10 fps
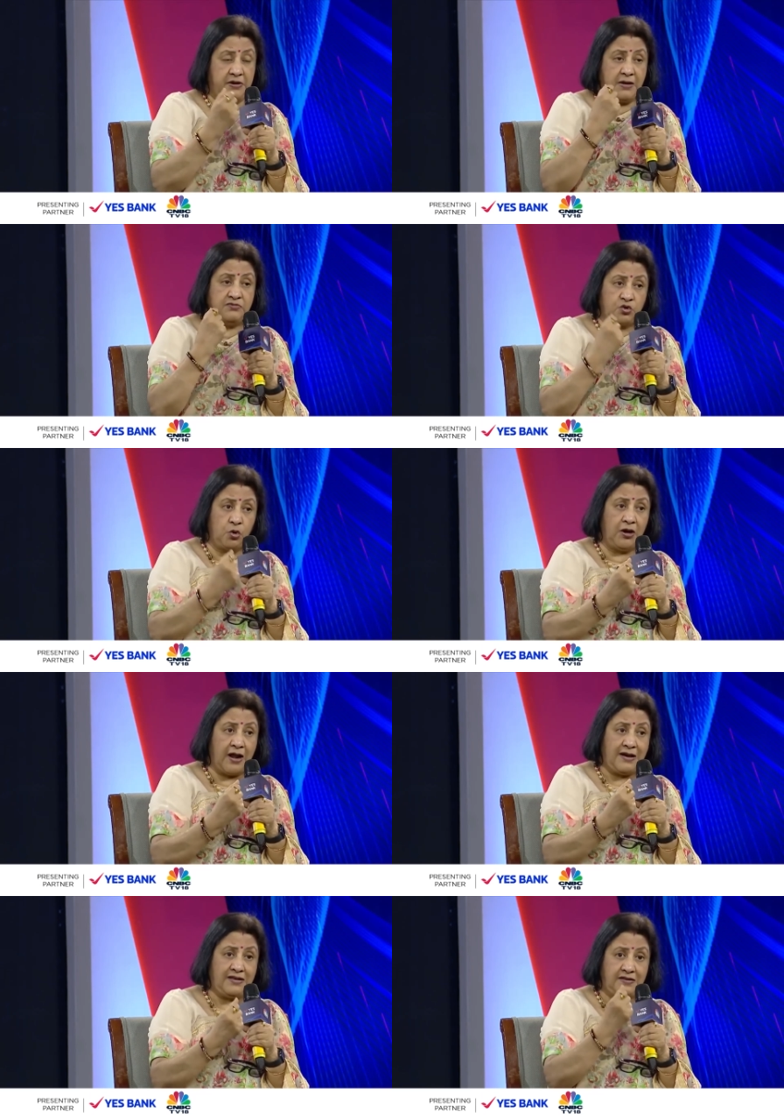but I'm so
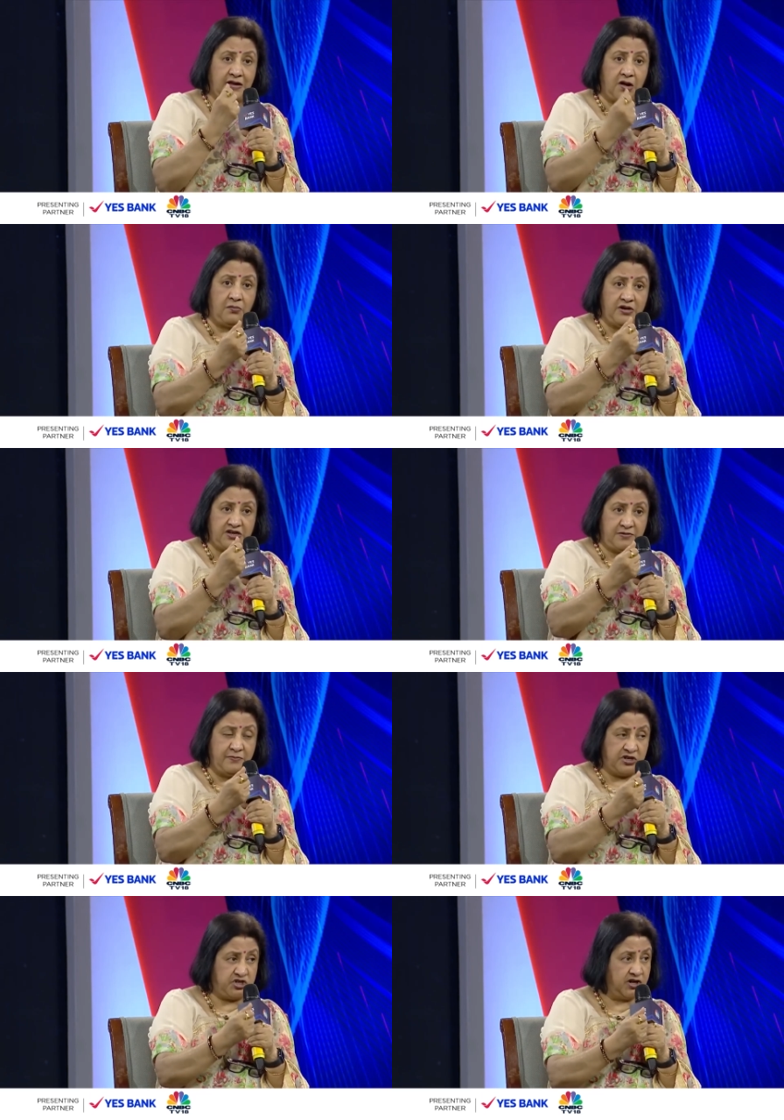glad that the government did
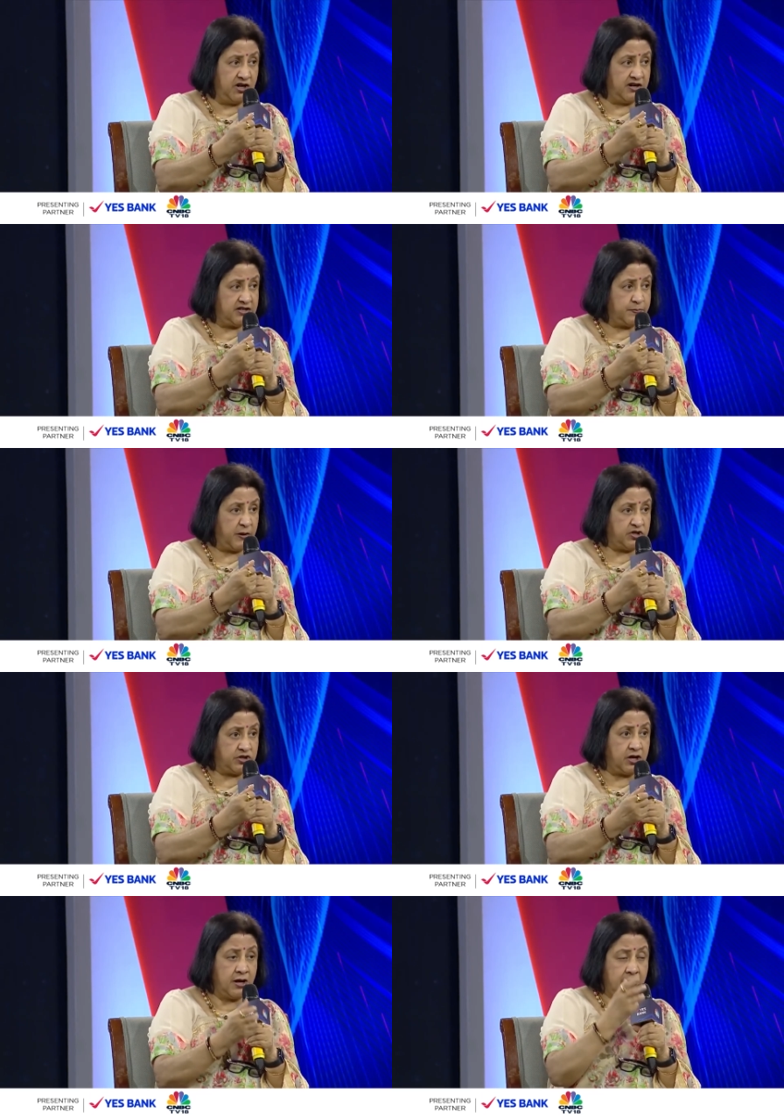mention in its
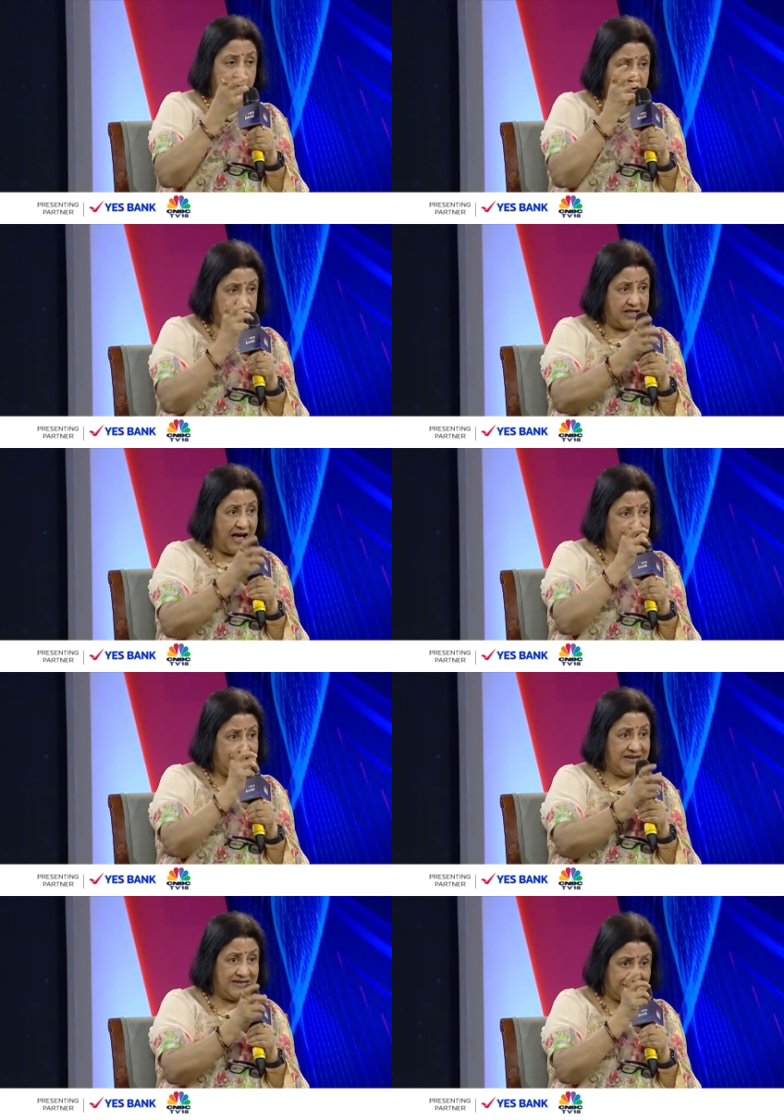budget, because
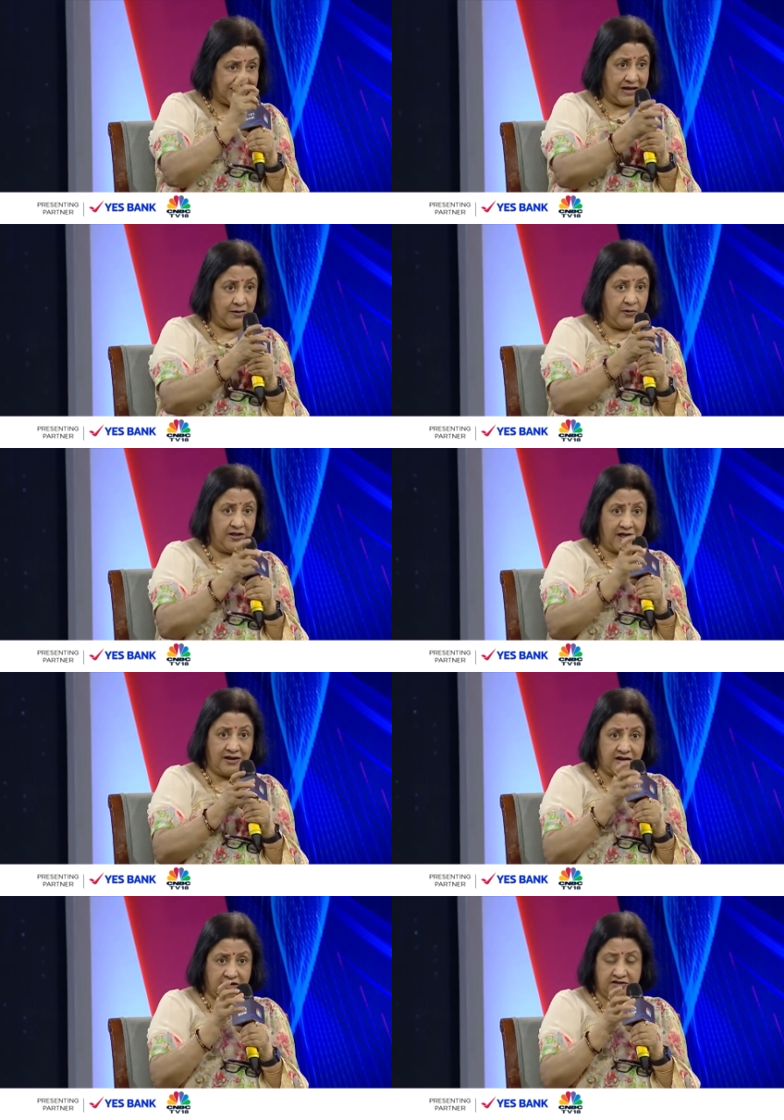that is a segment
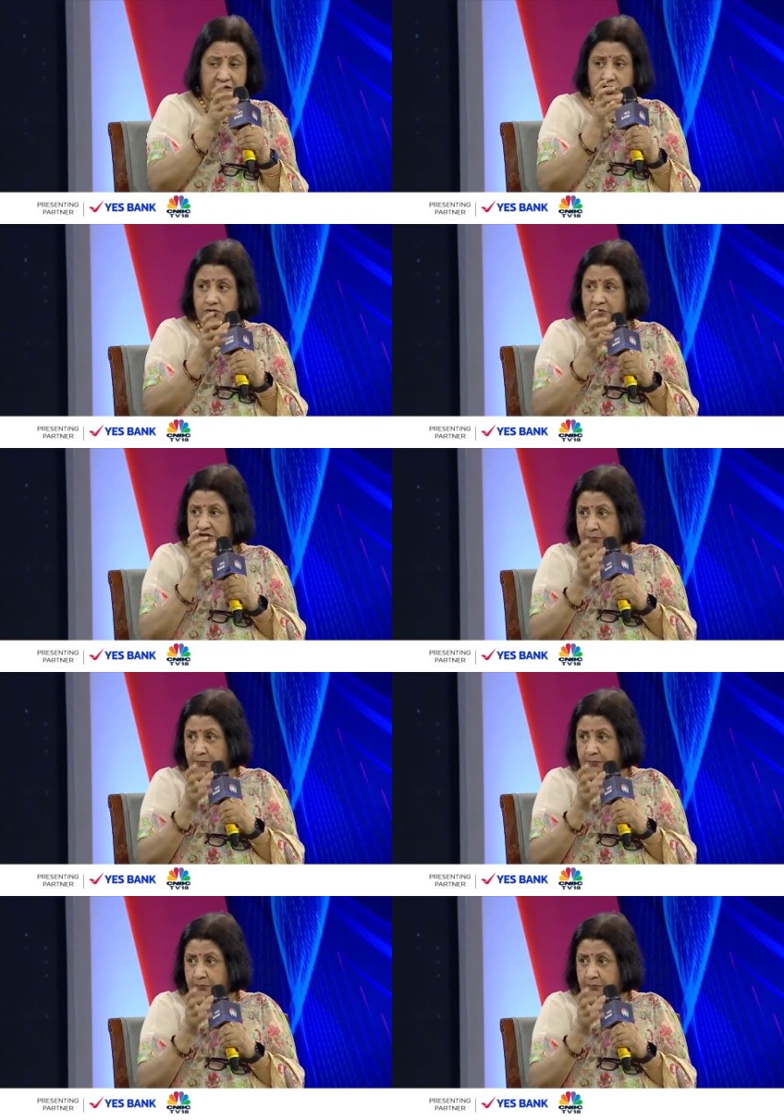that does need to be